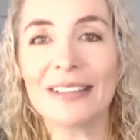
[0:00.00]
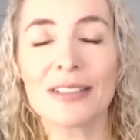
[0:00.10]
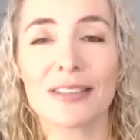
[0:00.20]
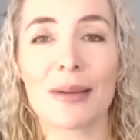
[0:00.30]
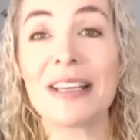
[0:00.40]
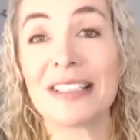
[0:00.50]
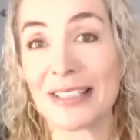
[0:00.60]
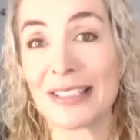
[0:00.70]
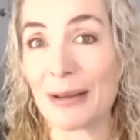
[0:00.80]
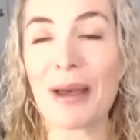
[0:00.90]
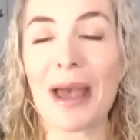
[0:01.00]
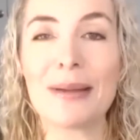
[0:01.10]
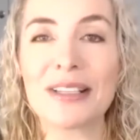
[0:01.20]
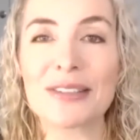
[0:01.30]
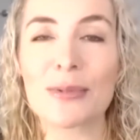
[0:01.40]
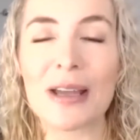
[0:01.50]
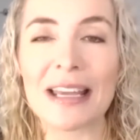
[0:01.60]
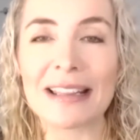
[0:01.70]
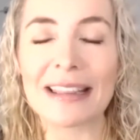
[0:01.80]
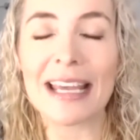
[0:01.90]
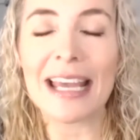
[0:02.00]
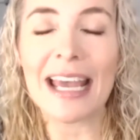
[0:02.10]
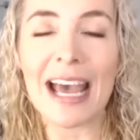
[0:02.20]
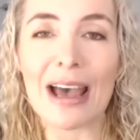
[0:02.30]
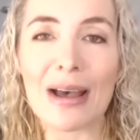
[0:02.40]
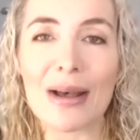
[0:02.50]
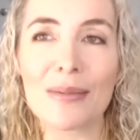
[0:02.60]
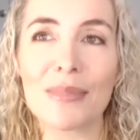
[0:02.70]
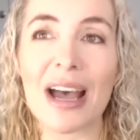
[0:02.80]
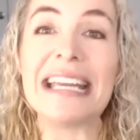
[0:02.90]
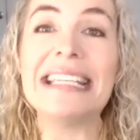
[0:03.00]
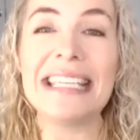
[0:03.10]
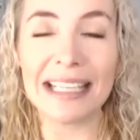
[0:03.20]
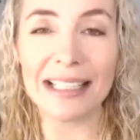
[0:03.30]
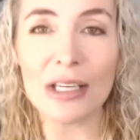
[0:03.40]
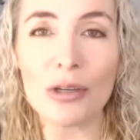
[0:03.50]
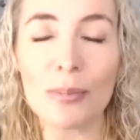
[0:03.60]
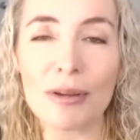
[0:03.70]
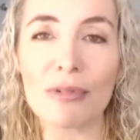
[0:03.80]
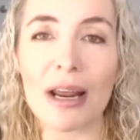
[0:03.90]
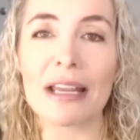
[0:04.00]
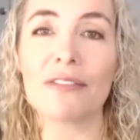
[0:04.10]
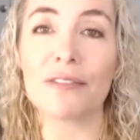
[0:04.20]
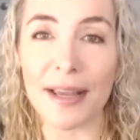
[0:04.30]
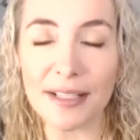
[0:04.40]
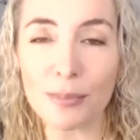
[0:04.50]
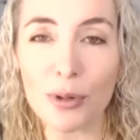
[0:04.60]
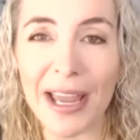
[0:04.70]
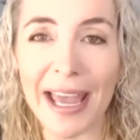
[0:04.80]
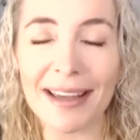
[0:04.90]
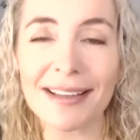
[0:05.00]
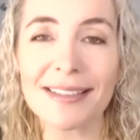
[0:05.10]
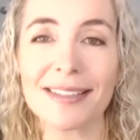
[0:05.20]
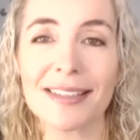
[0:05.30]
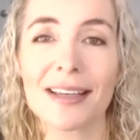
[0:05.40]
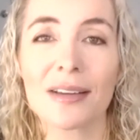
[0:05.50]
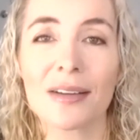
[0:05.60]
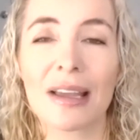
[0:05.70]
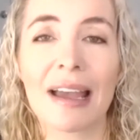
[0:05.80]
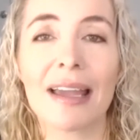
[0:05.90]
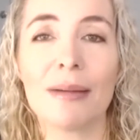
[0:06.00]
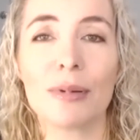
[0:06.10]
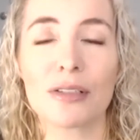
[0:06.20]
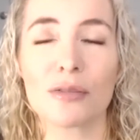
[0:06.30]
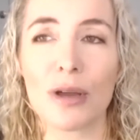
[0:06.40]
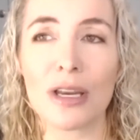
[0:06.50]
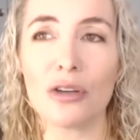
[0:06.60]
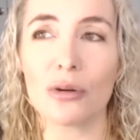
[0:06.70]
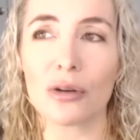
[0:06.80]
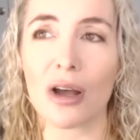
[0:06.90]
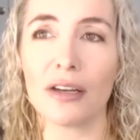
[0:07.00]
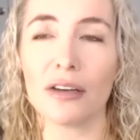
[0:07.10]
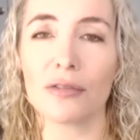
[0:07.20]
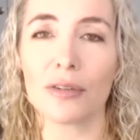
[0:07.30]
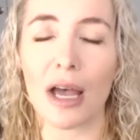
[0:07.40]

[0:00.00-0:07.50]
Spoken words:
something to take payments with. Ideally, you'll be running Facebook ads, okay? Because when you're kind of